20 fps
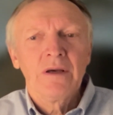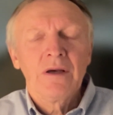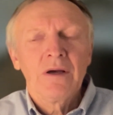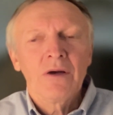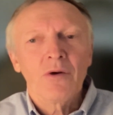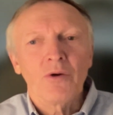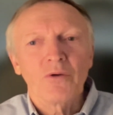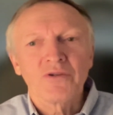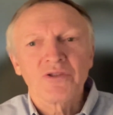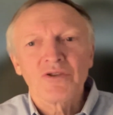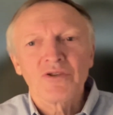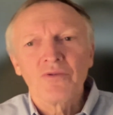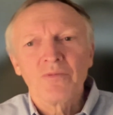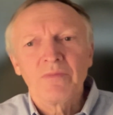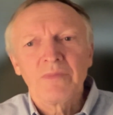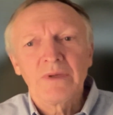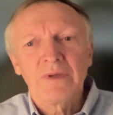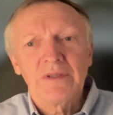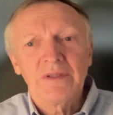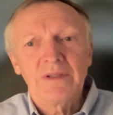
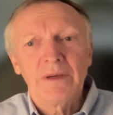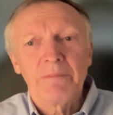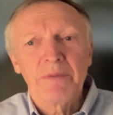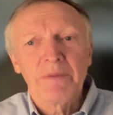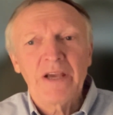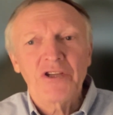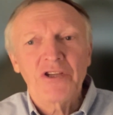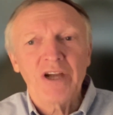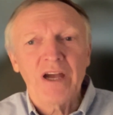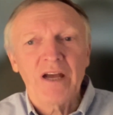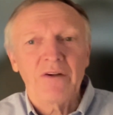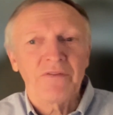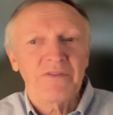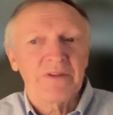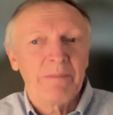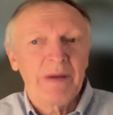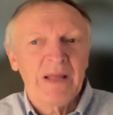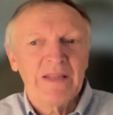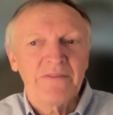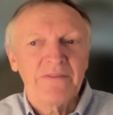consume a big share of
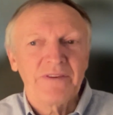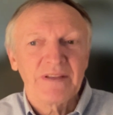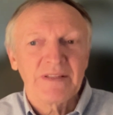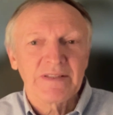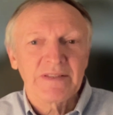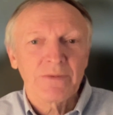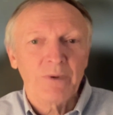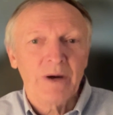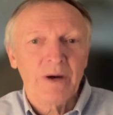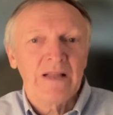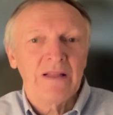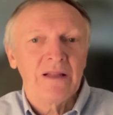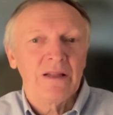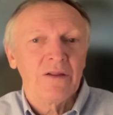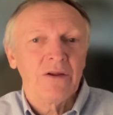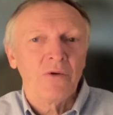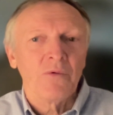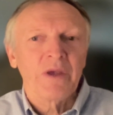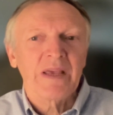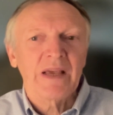the benefits, while
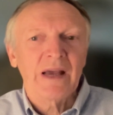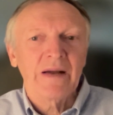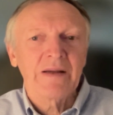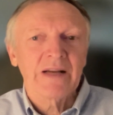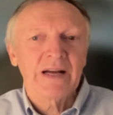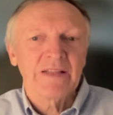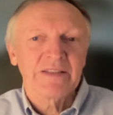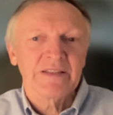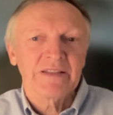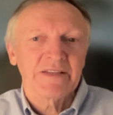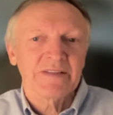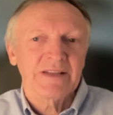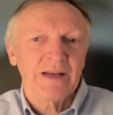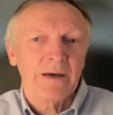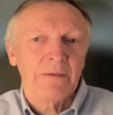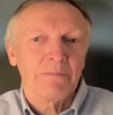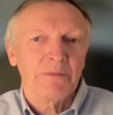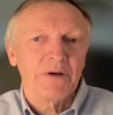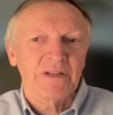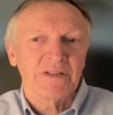low-income countries
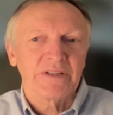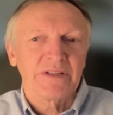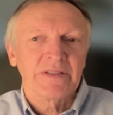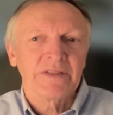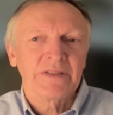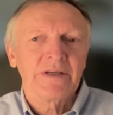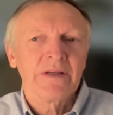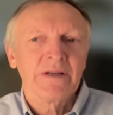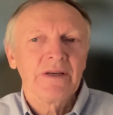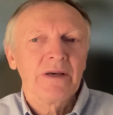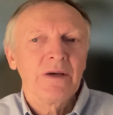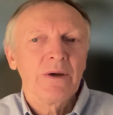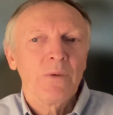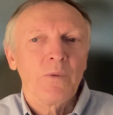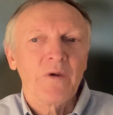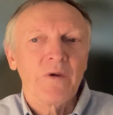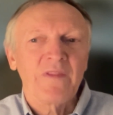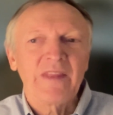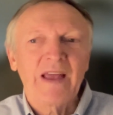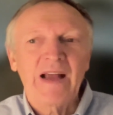are burdened
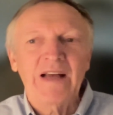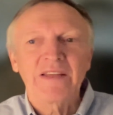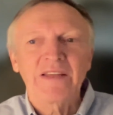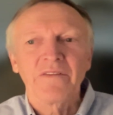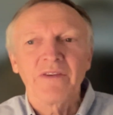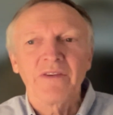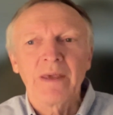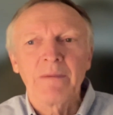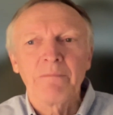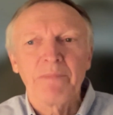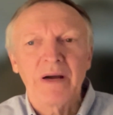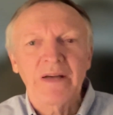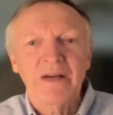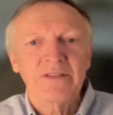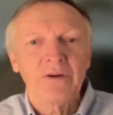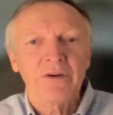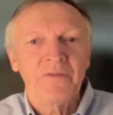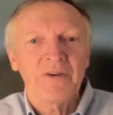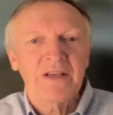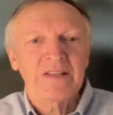with negative
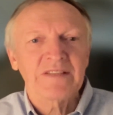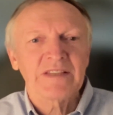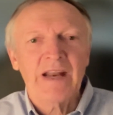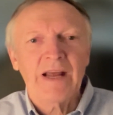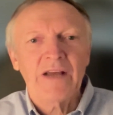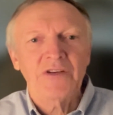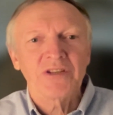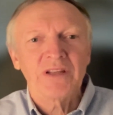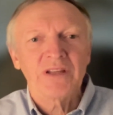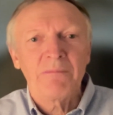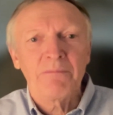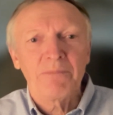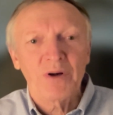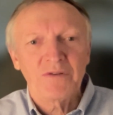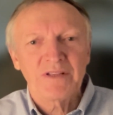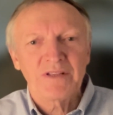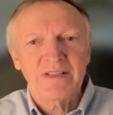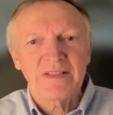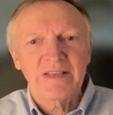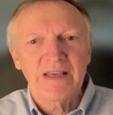impacts of extraction and
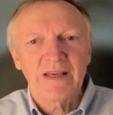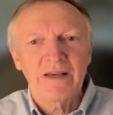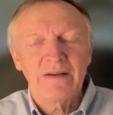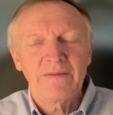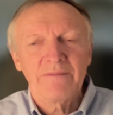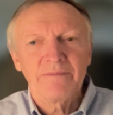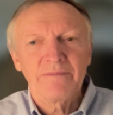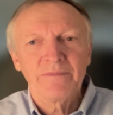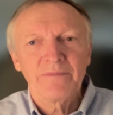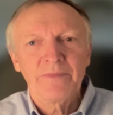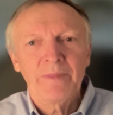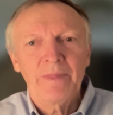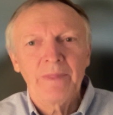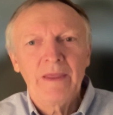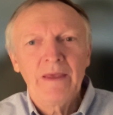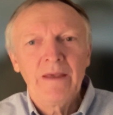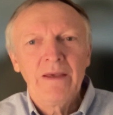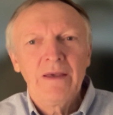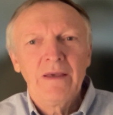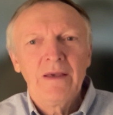processing.
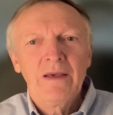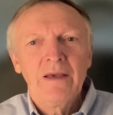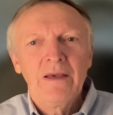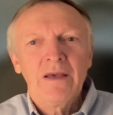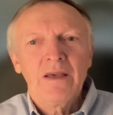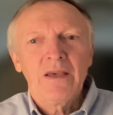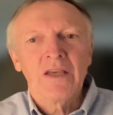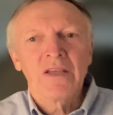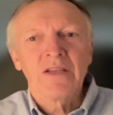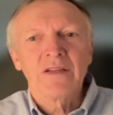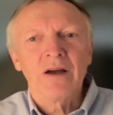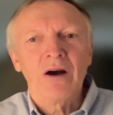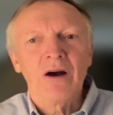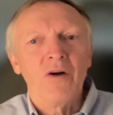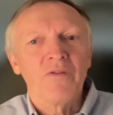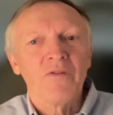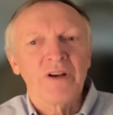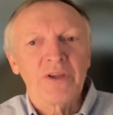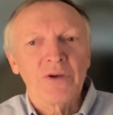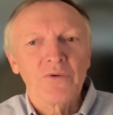In
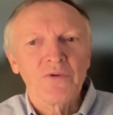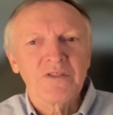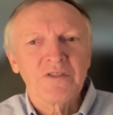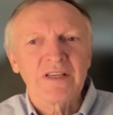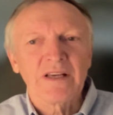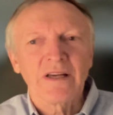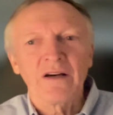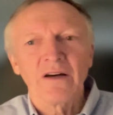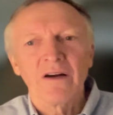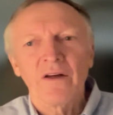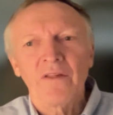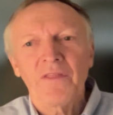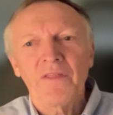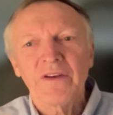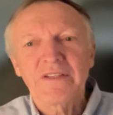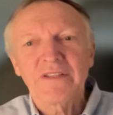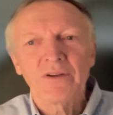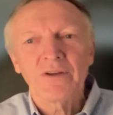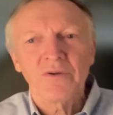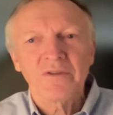overusing Earth
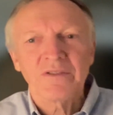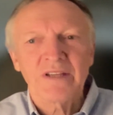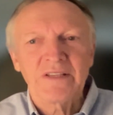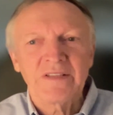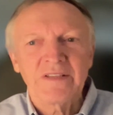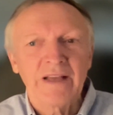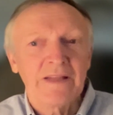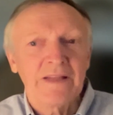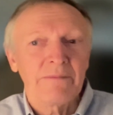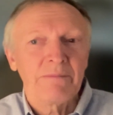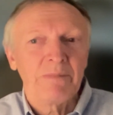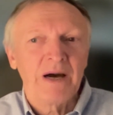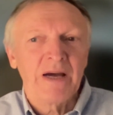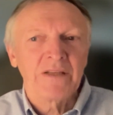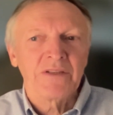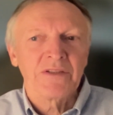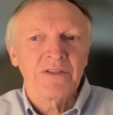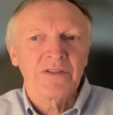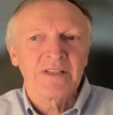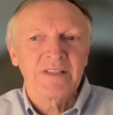resources and
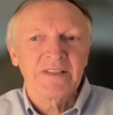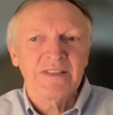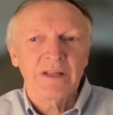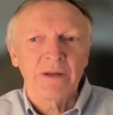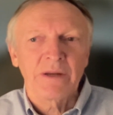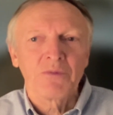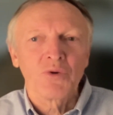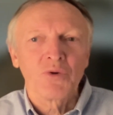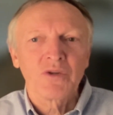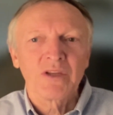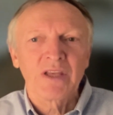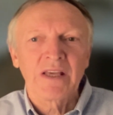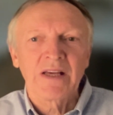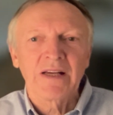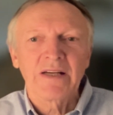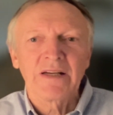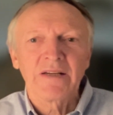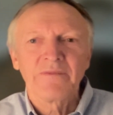by distributing